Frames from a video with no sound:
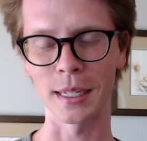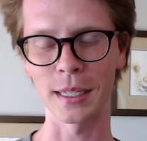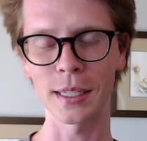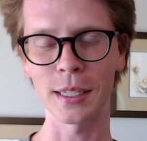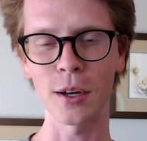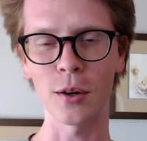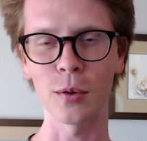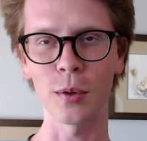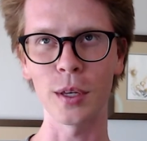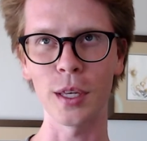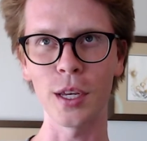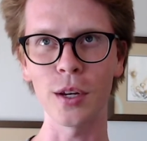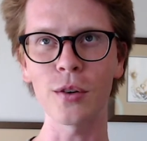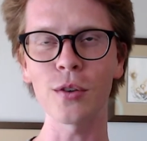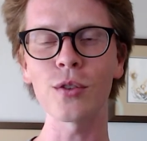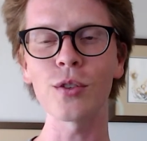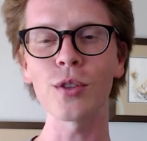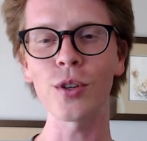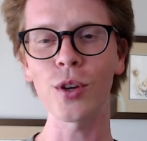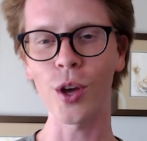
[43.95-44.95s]
So
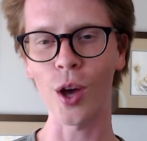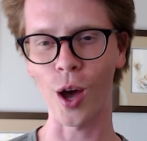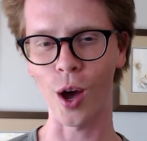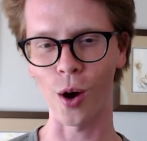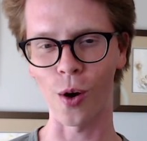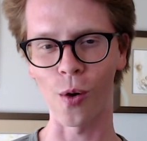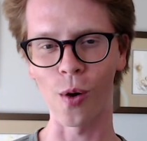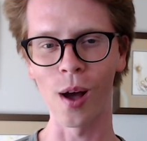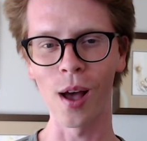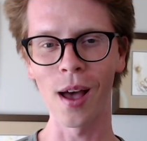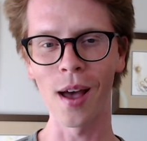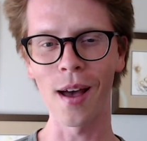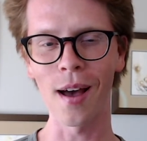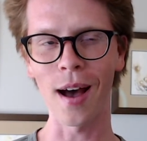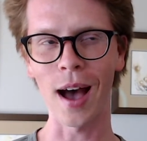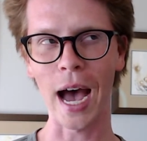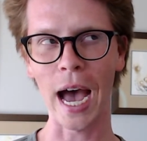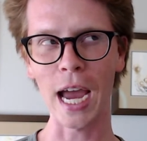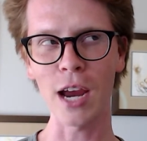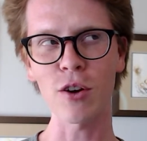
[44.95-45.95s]
years ago,
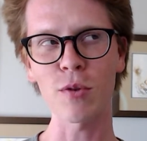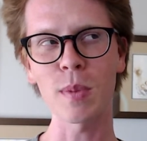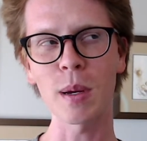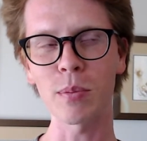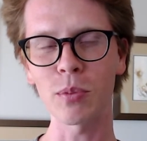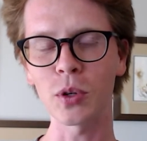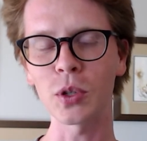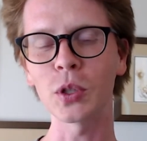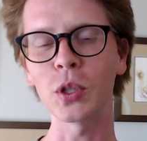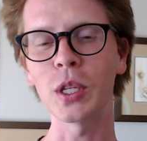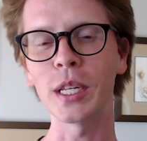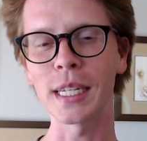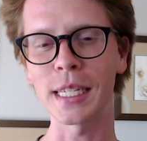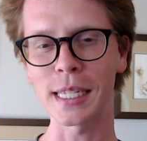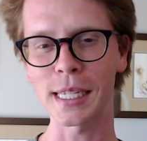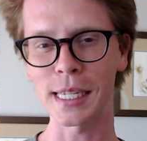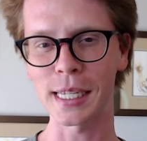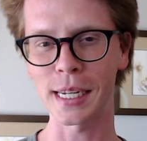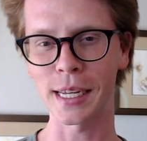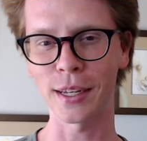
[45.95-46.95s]
I remember
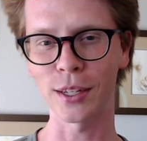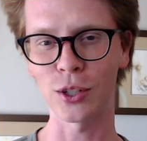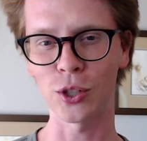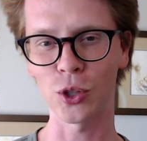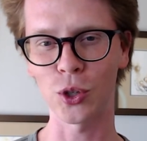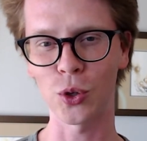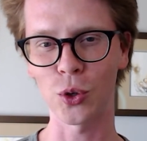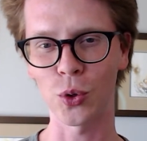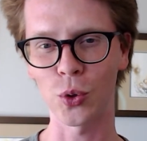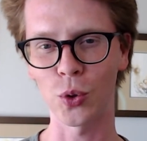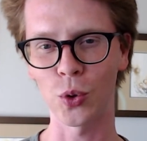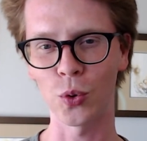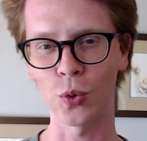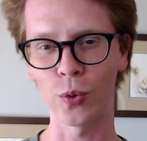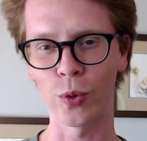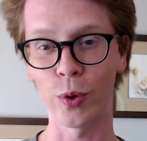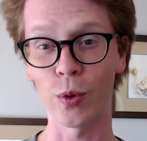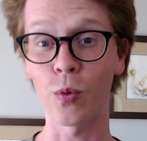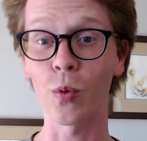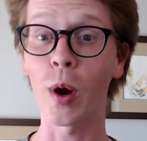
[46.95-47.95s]
listening to
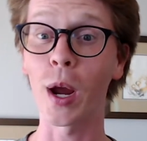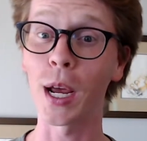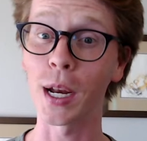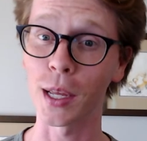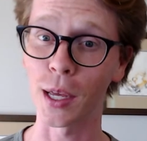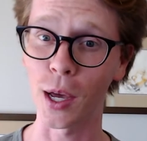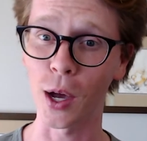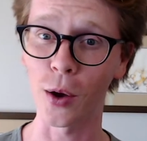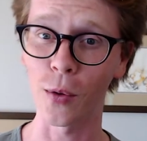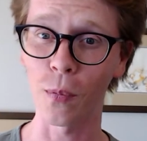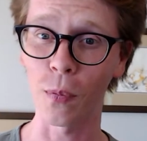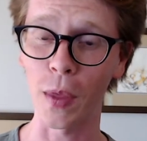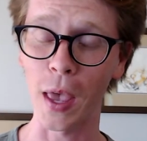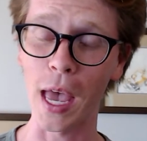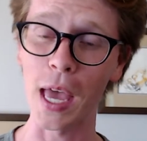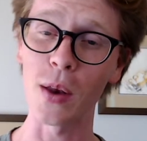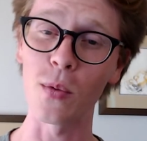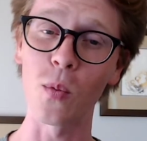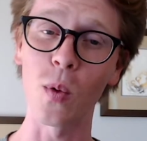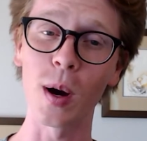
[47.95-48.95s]
the radio,
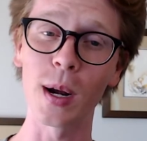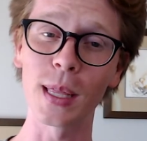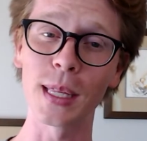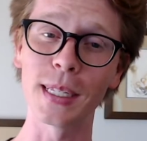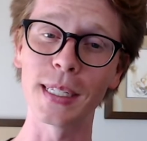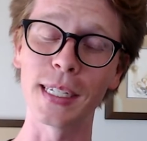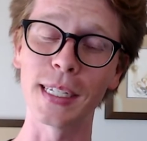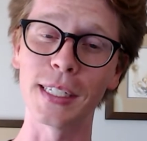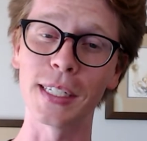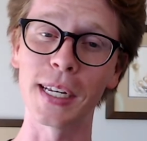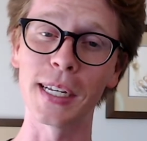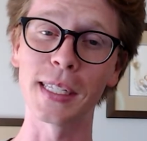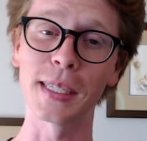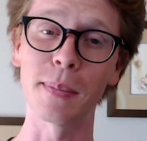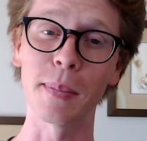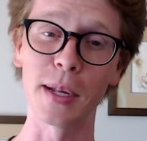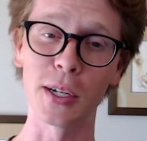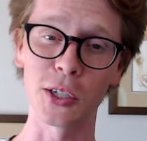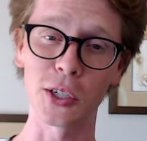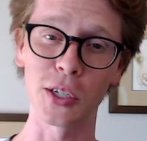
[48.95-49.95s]
and one of the DJs
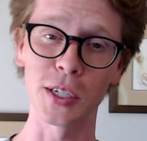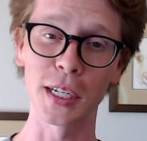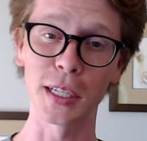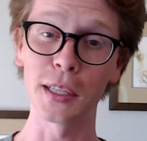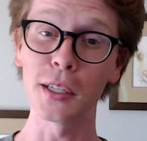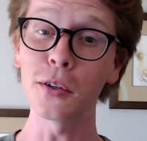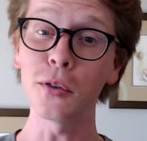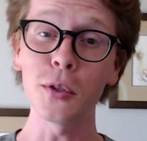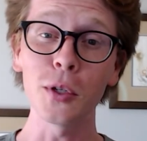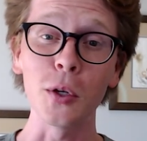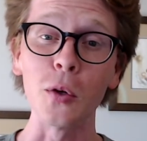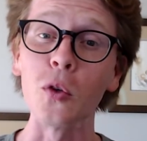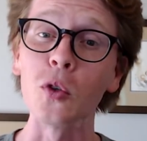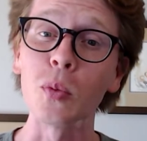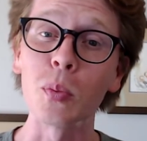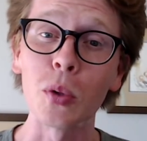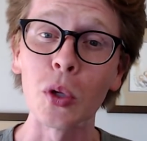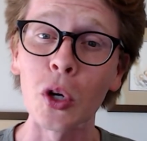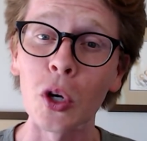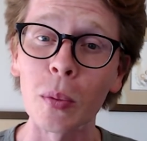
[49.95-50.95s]
mentioned a little news
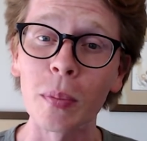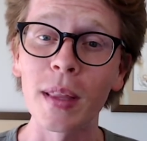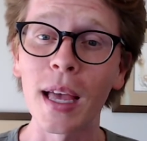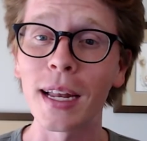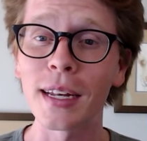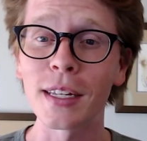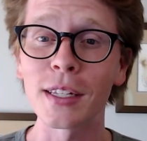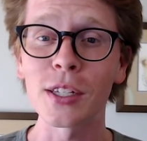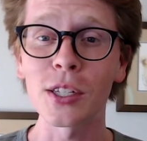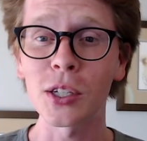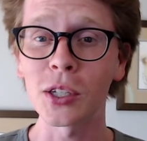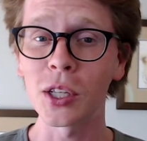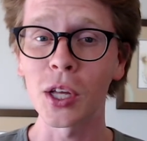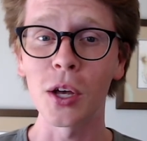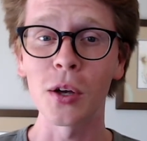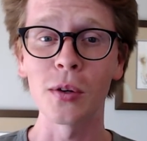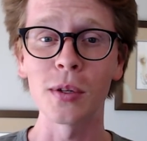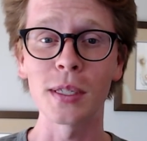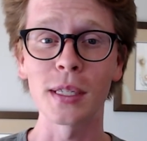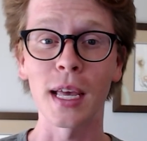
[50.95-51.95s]
blurb that
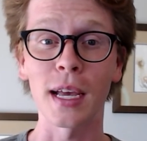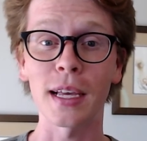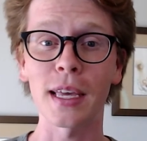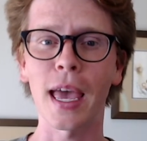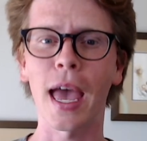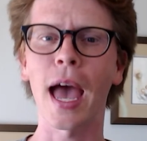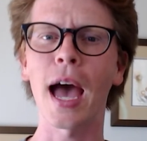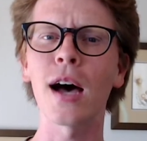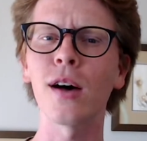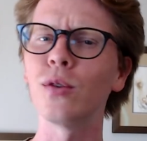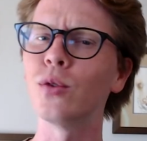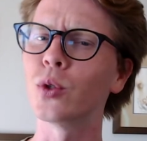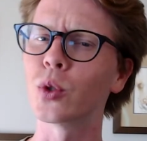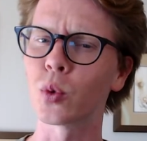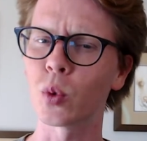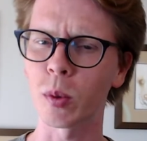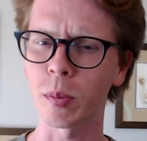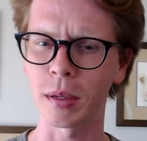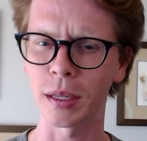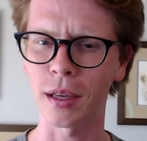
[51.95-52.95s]
disclosed that cows
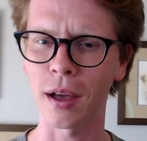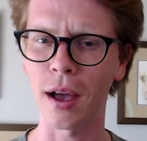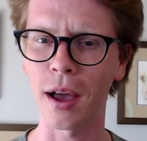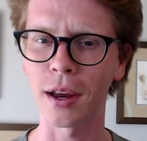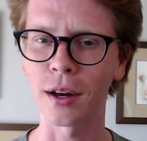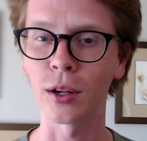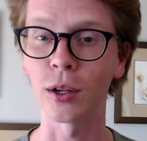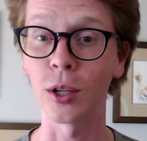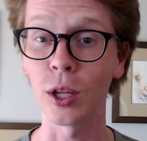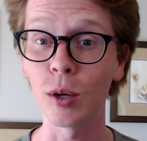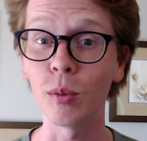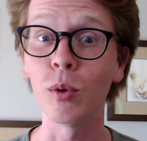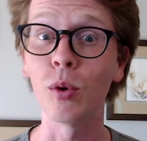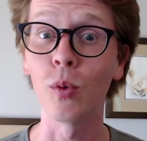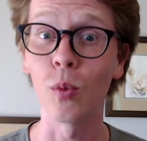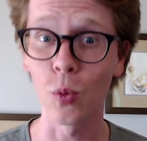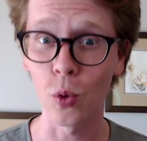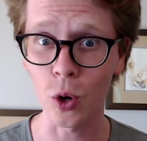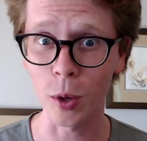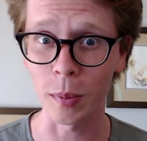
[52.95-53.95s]
were behind global
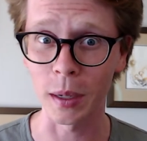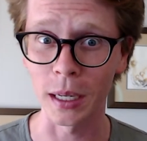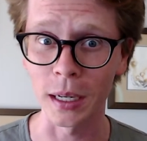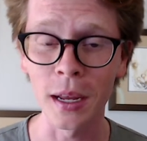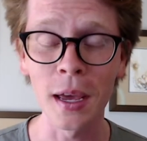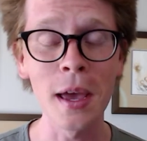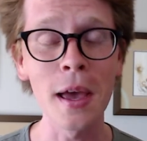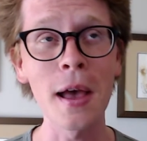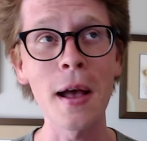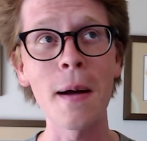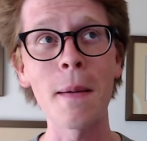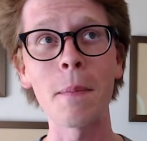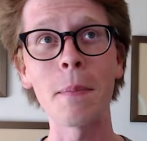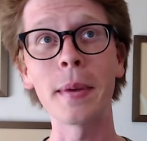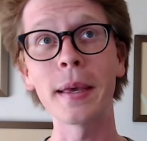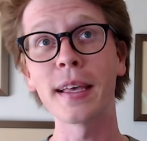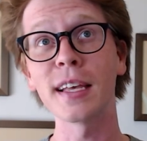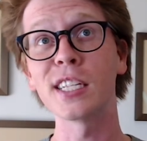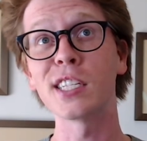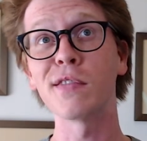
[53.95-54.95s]
warming
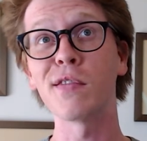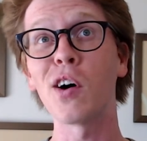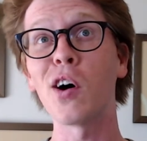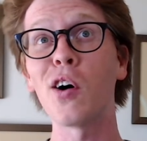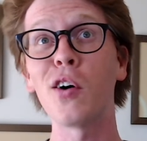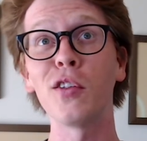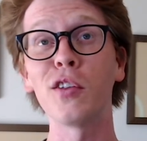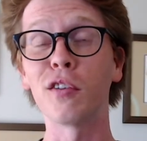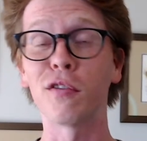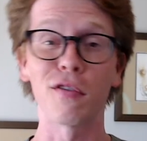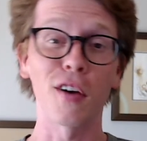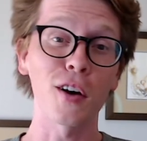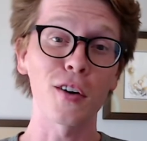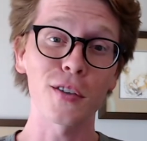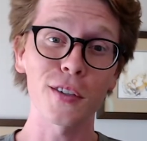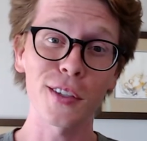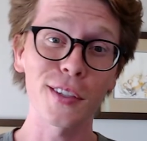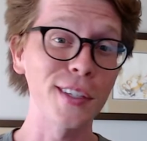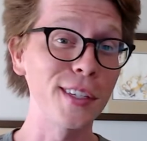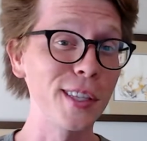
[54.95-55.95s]
because of all the
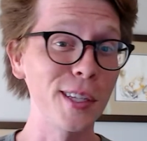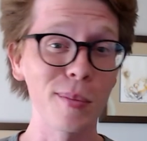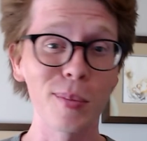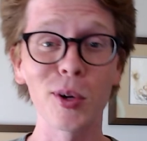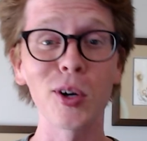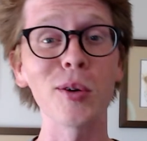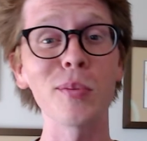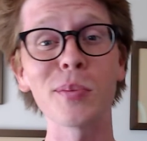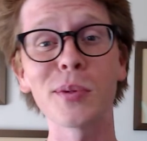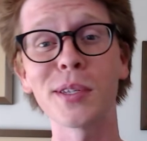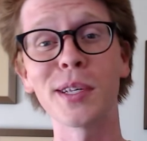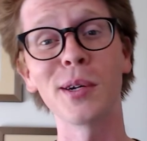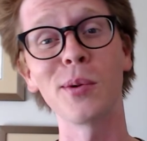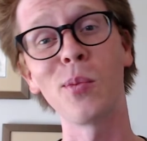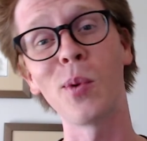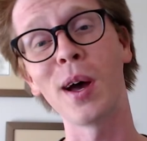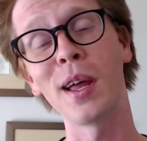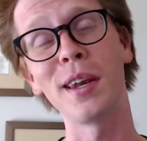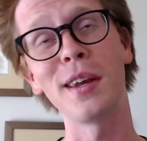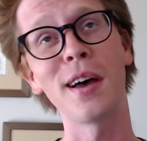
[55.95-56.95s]
farts and the burps and
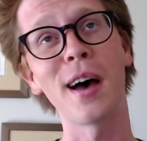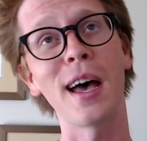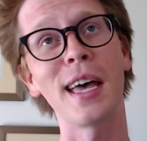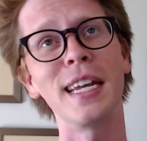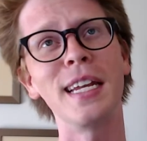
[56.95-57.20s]
whatnot.